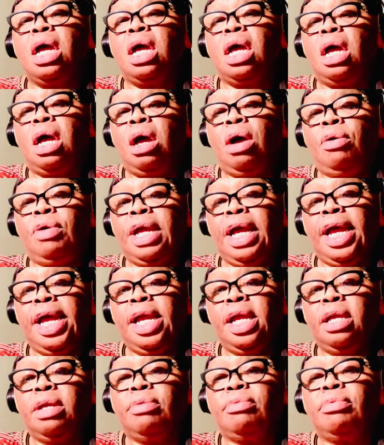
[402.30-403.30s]
Okay?
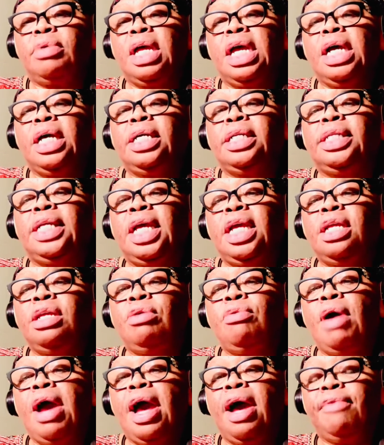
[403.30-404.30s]
Then you
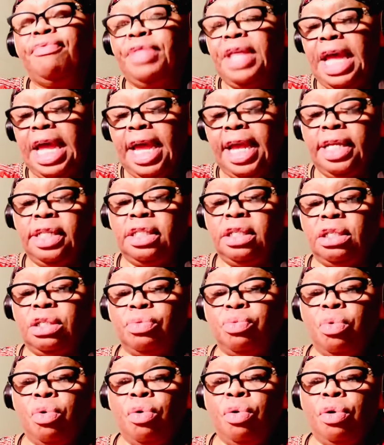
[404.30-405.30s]
have the Ace of
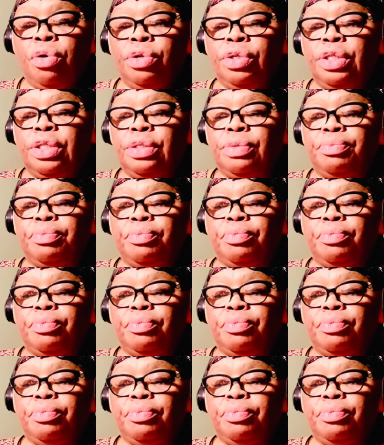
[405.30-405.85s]
Swords